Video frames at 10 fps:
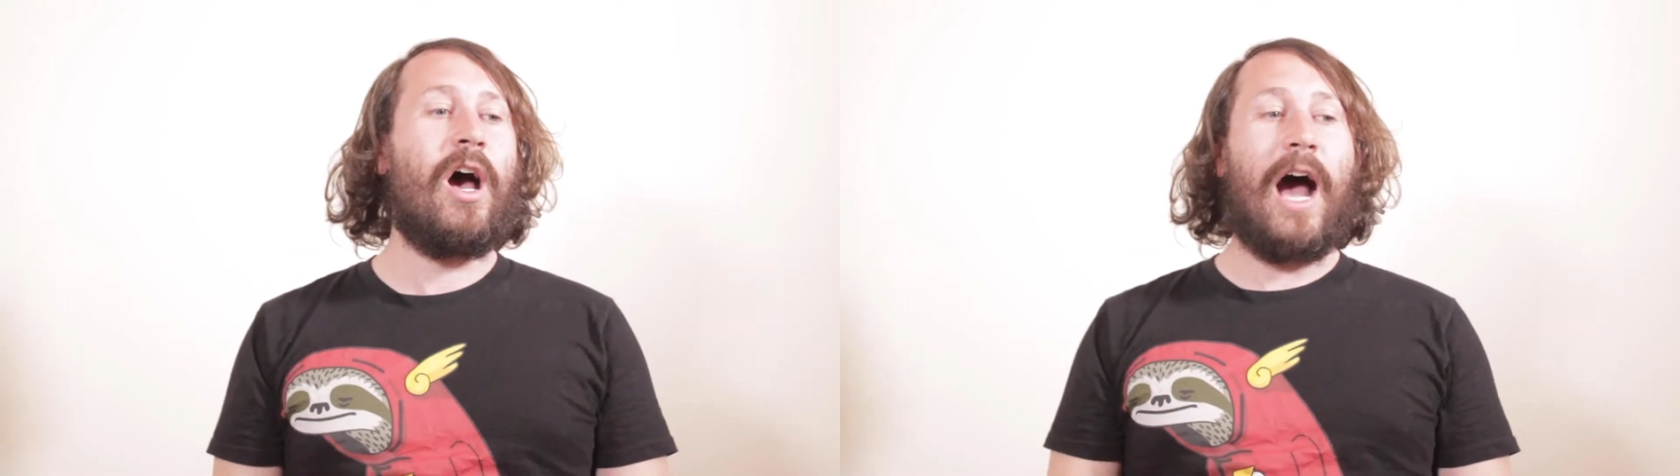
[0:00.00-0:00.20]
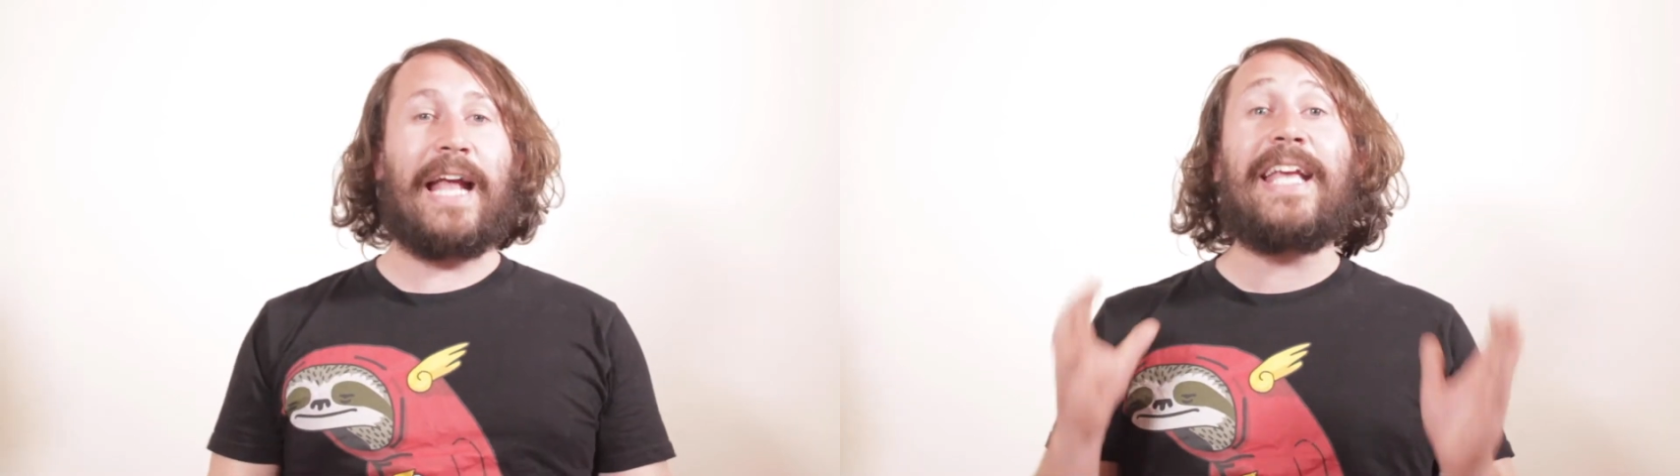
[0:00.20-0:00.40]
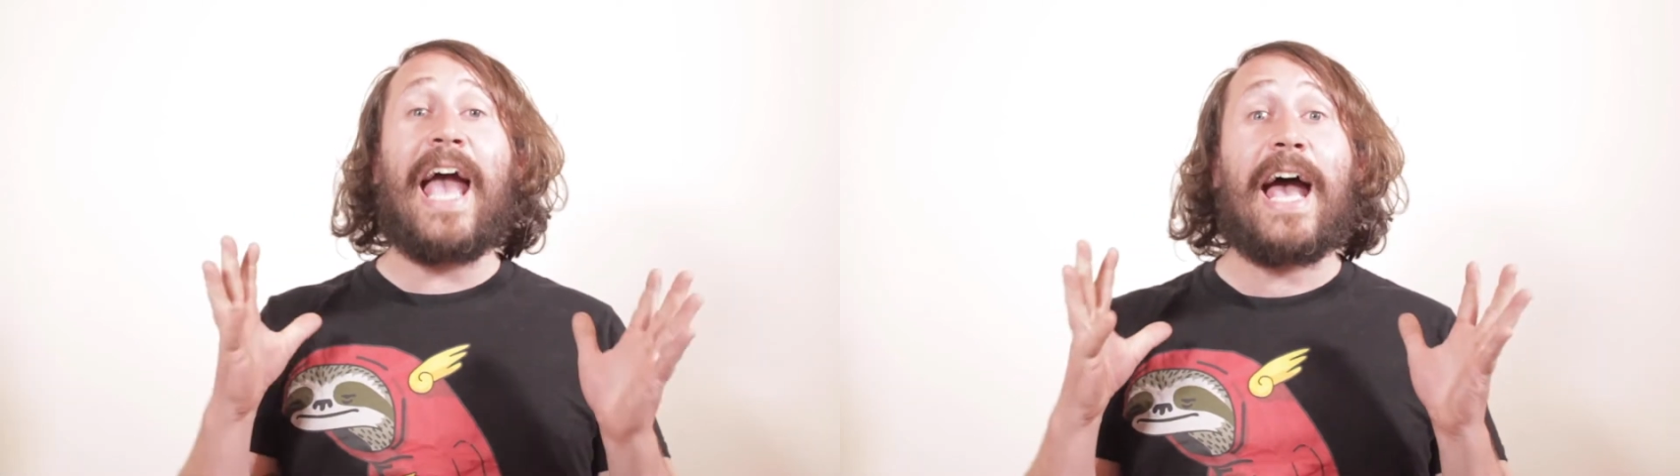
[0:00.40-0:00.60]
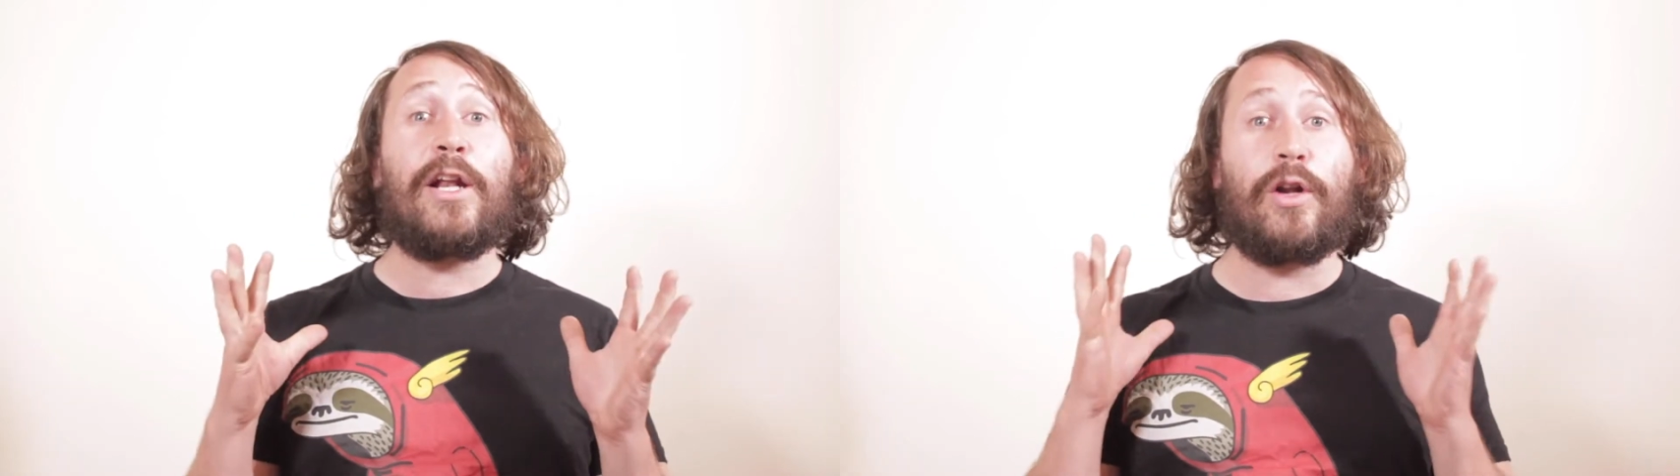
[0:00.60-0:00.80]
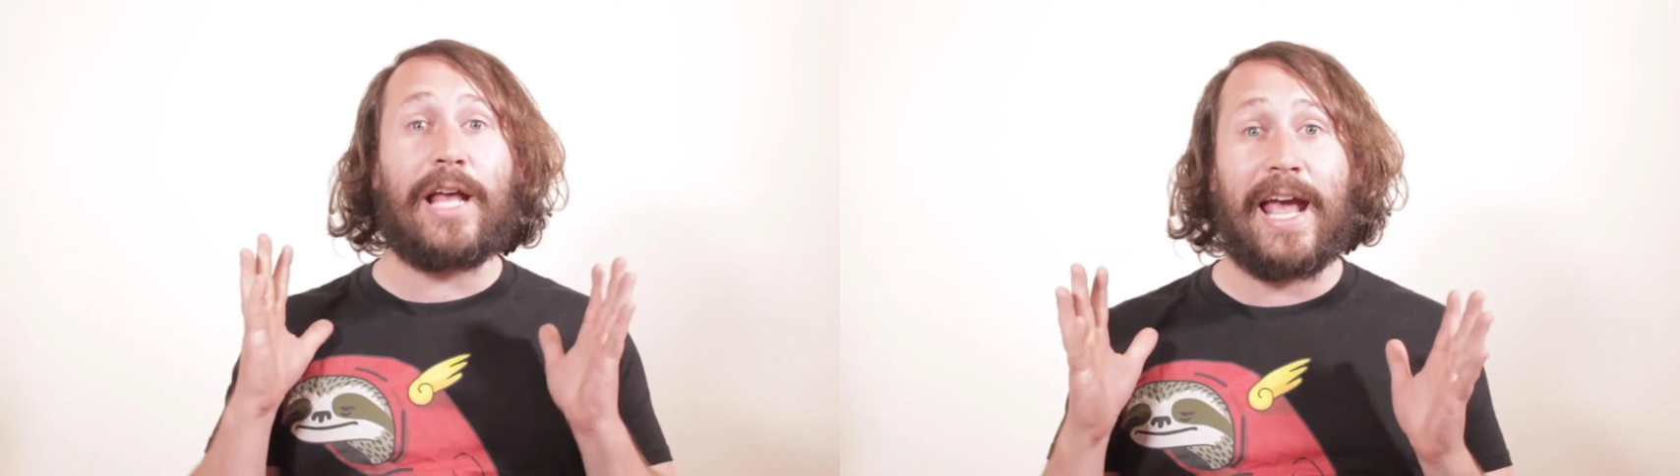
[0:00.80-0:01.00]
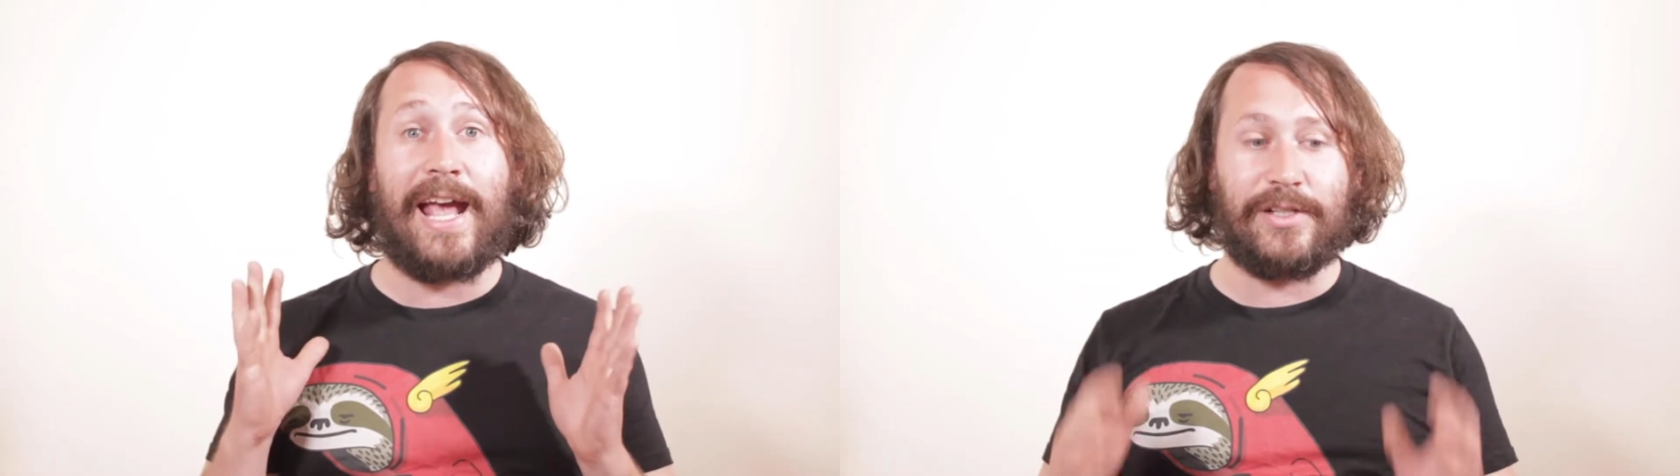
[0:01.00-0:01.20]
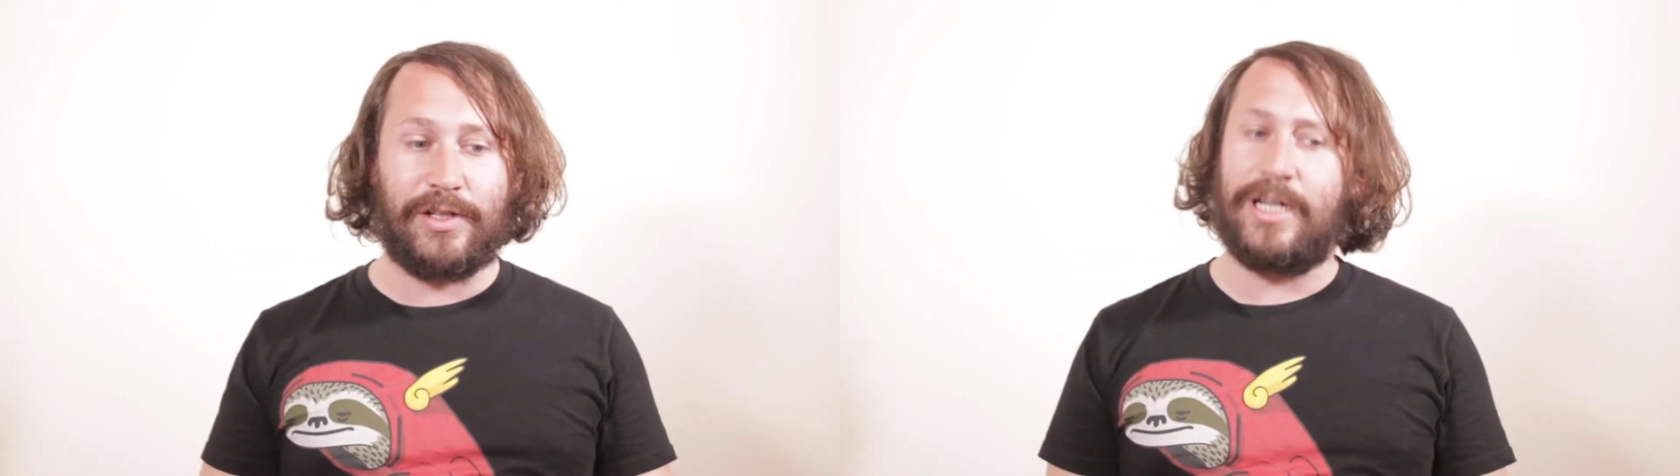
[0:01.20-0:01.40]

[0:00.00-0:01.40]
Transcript: I cannot handle